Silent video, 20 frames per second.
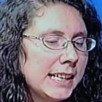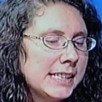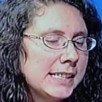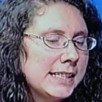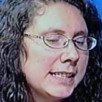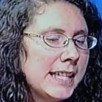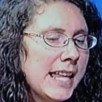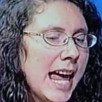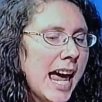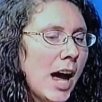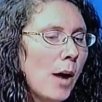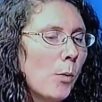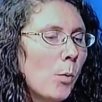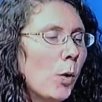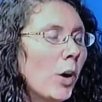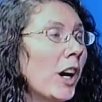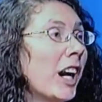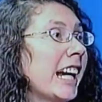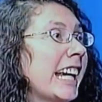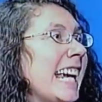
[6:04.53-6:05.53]
It's that
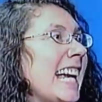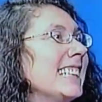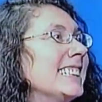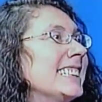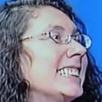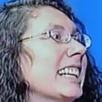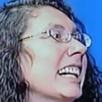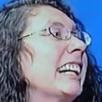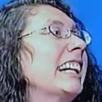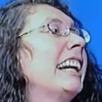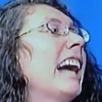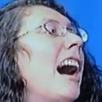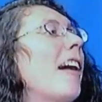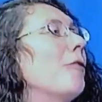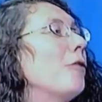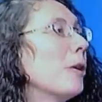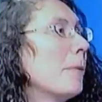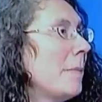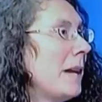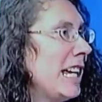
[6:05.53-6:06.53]
we're against the
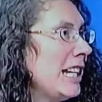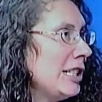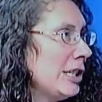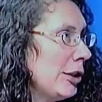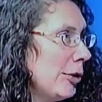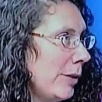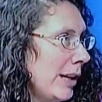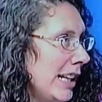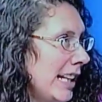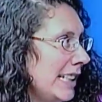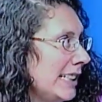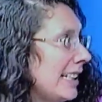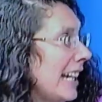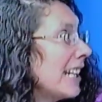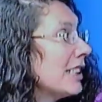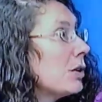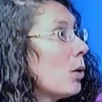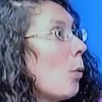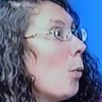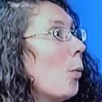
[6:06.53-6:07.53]
government doing these things.